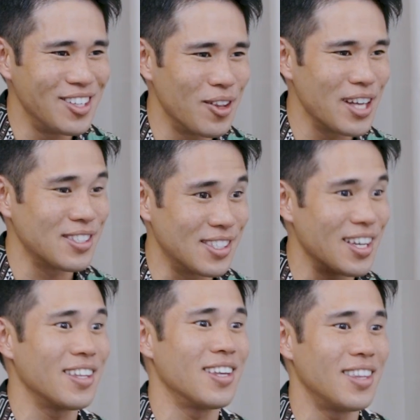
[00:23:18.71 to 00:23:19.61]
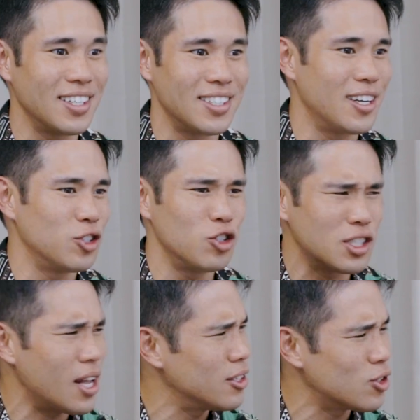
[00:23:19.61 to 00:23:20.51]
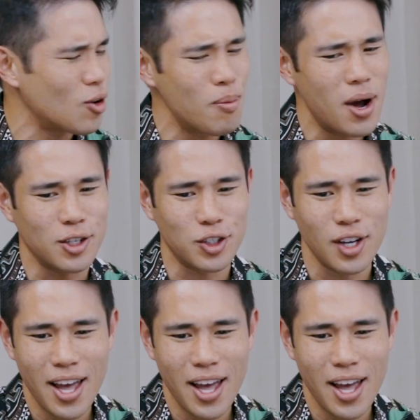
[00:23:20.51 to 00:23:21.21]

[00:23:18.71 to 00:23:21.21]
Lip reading: And, that's the second thing they say, because you're selling so much.